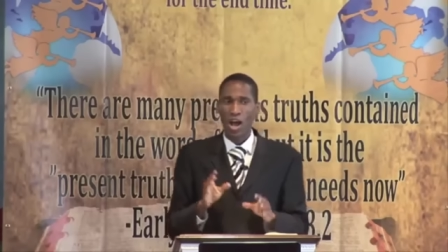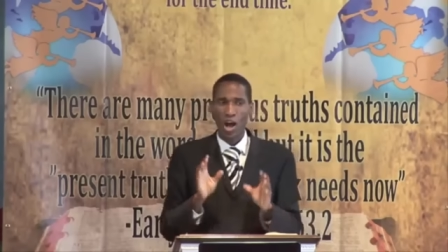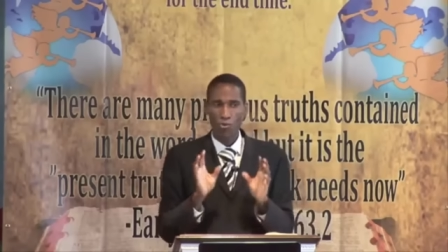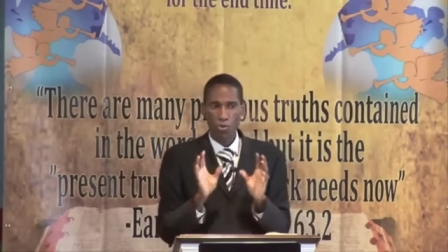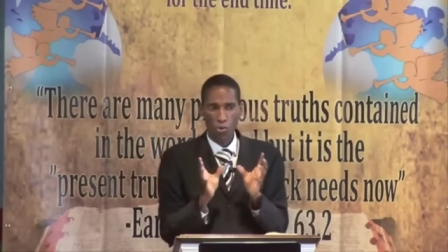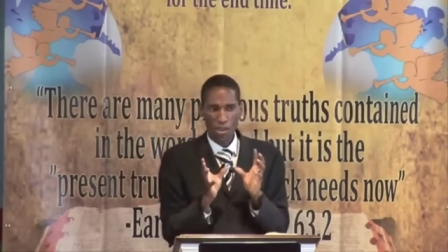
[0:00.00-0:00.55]
A
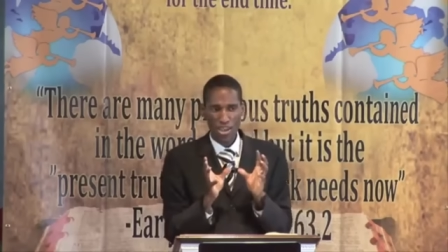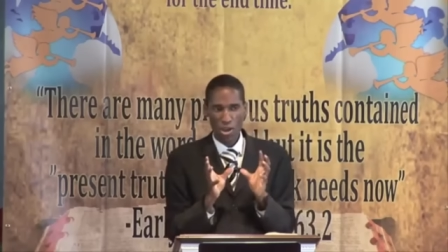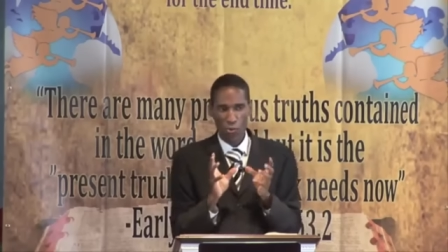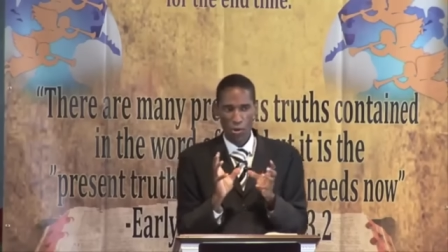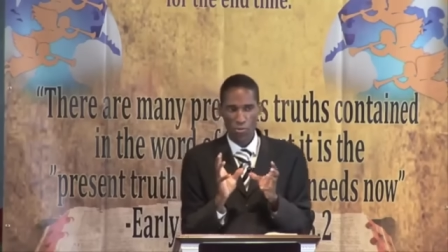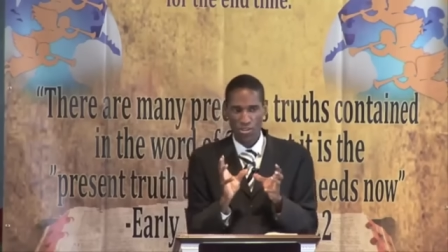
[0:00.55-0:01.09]
woman
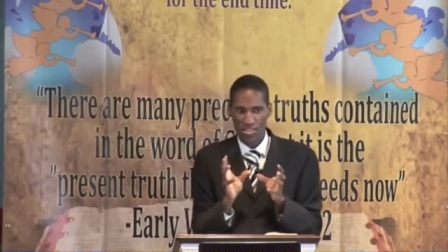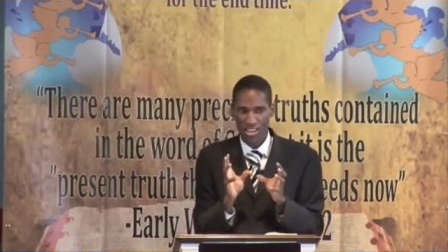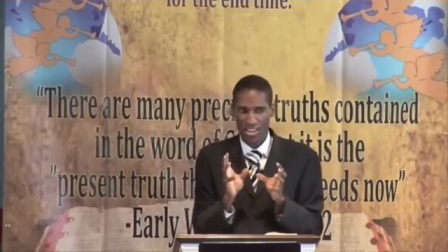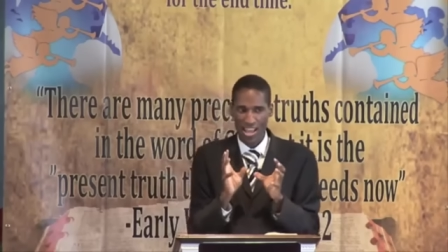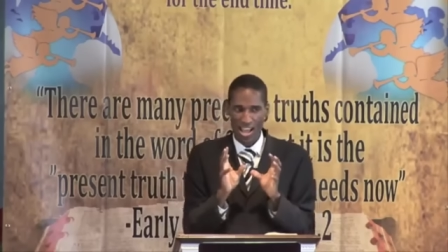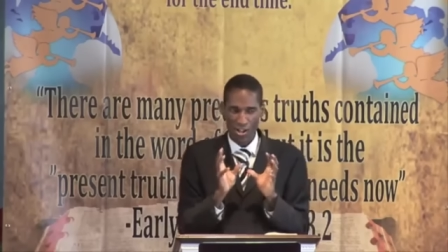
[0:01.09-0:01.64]

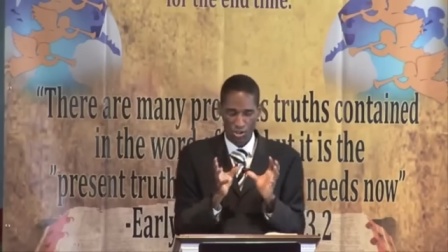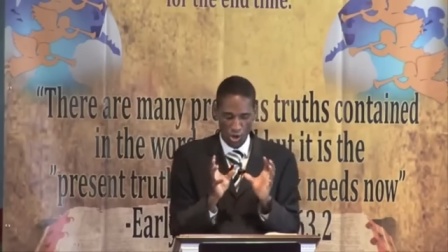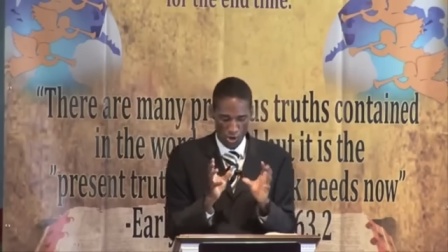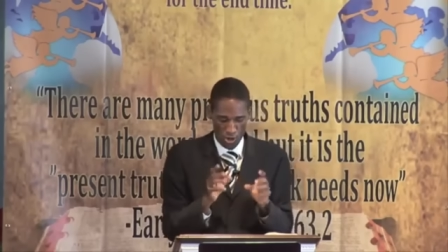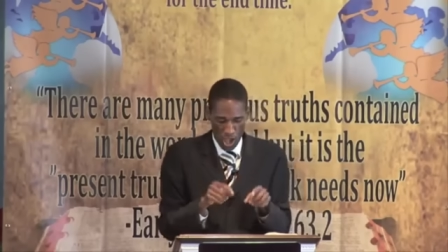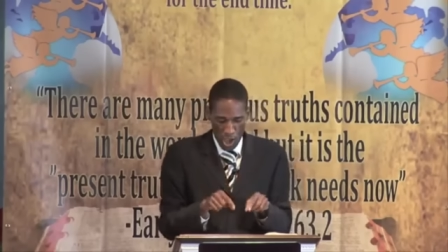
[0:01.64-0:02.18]
represent a
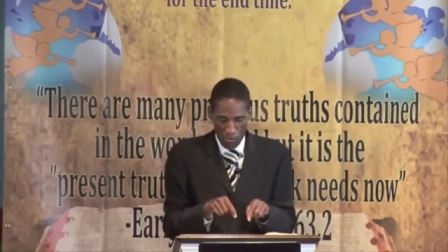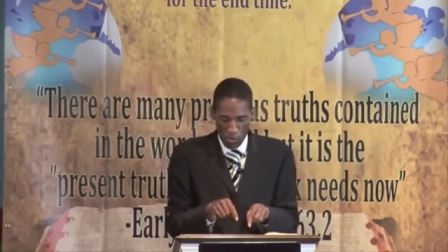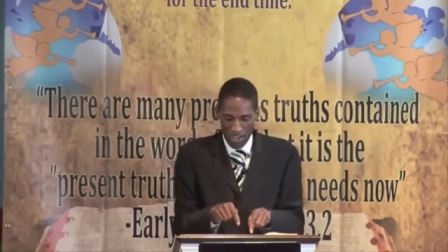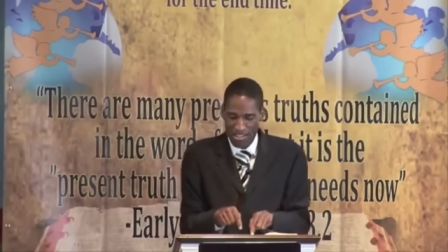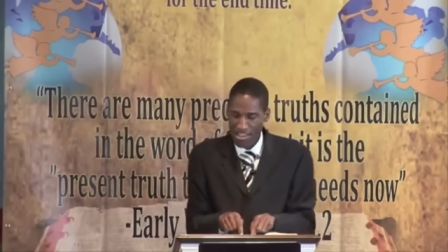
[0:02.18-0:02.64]
church. But it